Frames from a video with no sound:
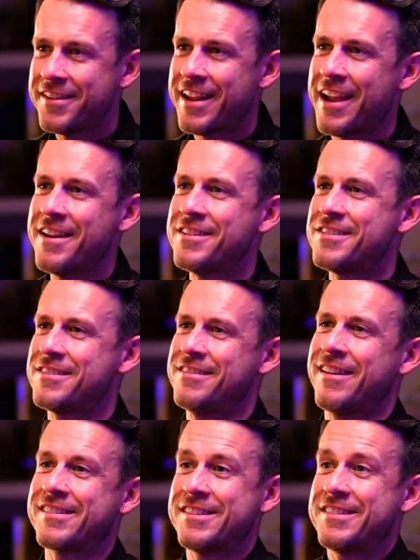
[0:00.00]
the Danish
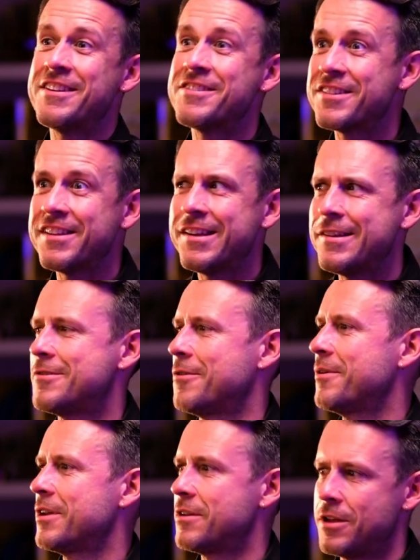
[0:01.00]
existentialist,
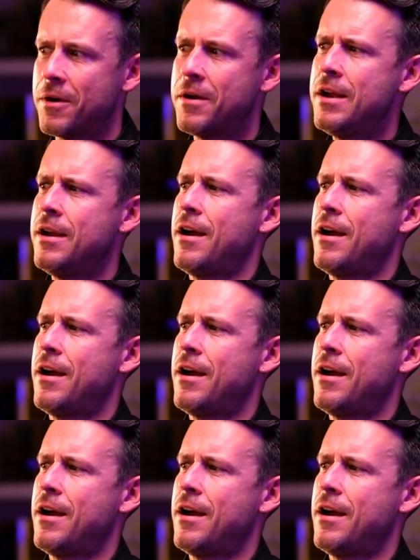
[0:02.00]
or we could, you know,